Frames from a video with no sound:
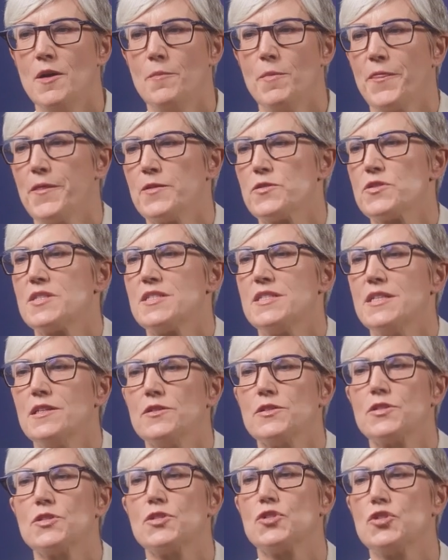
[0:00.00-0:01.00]
but there's
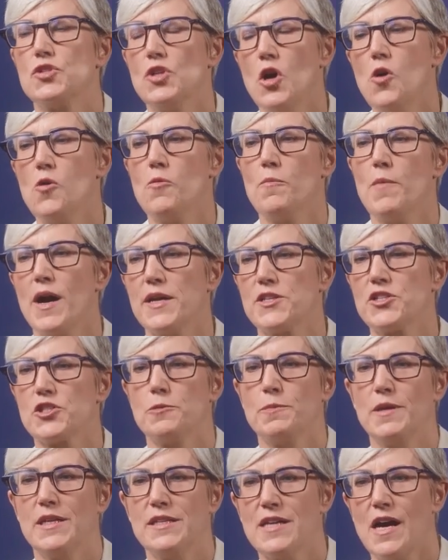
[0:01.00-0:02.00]
still so much
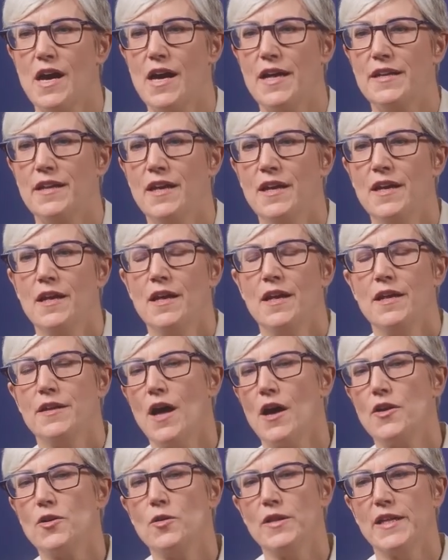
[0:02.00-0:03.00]
to be done,
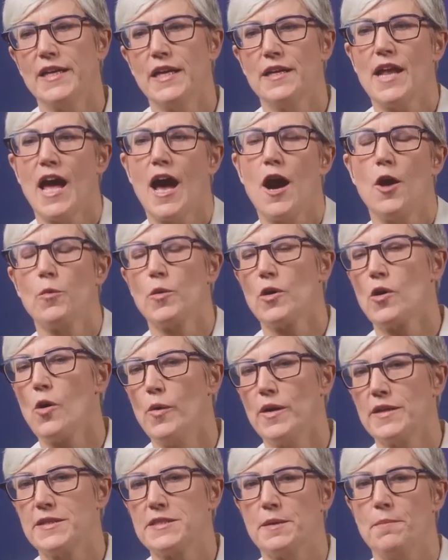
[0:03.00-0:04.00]
not only in how we're
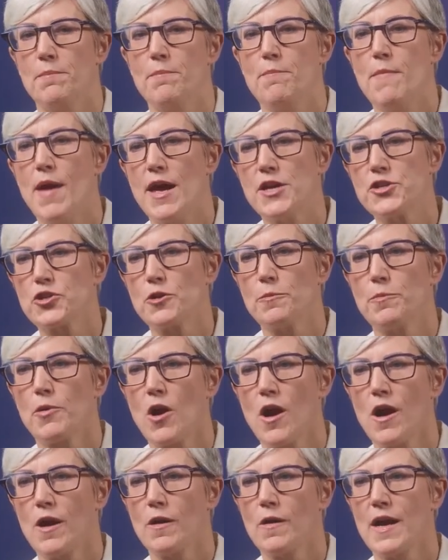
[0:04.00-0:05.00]
going to measure
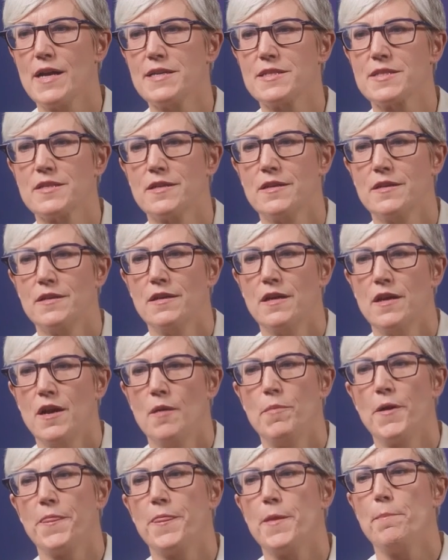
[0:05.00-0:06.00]
progress,
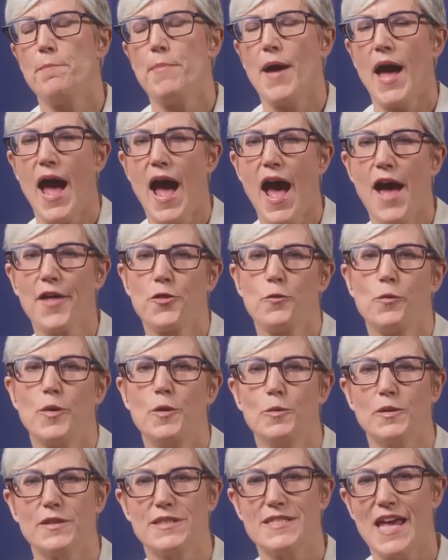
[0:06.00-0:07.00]
but the path
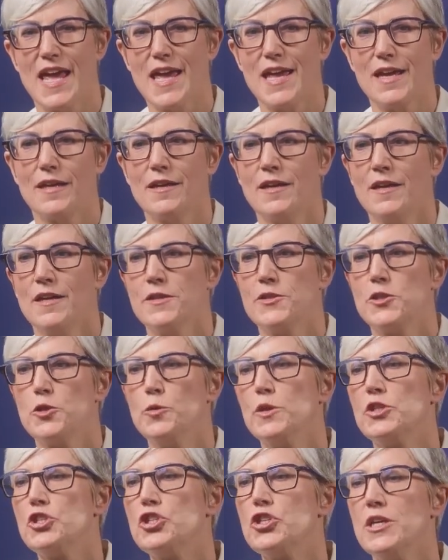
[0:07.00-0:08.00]
we will take
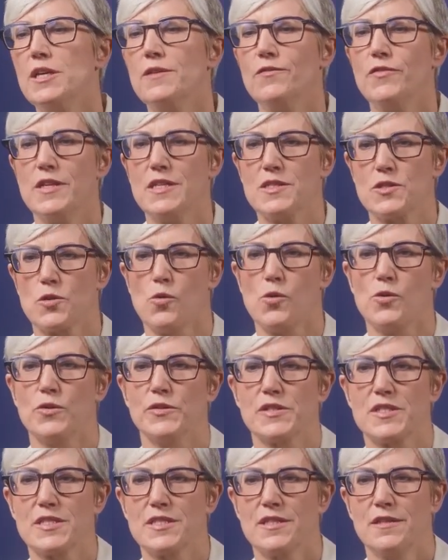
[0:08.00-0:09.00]
to achieve these
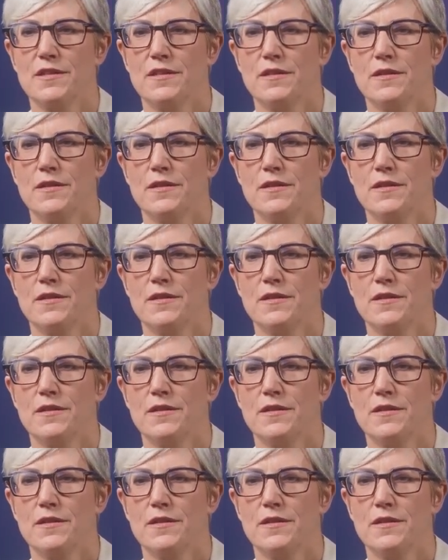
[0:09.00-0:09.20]
goals.